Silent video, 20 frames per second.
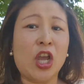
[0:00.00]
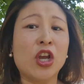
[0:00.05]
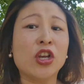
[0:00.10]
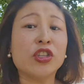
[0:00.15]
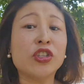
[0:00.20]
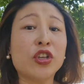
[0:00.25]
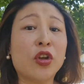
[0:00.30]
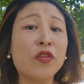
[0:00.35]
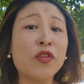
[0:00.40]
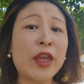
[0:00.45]

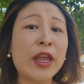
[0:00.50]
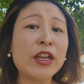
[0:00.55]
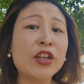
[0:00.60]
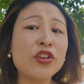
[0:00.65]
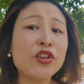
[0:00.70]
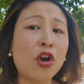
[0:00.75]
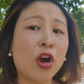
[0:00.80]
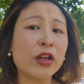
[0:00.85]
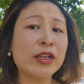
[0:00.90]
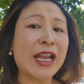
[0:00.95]
so they're
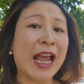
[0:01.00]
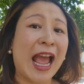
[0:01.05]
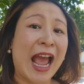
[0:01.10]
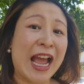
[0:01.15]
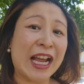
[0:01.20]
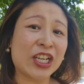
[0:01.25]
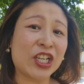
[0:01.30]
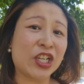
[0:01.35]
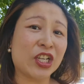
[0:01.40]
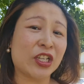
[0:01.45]
not
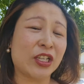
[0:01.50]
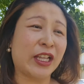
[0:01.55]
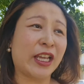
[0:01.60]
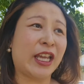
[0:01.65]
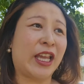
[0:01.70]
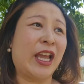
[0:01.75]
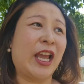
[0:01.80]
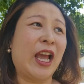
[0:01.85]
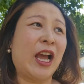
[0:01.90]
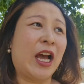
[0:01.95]
actually,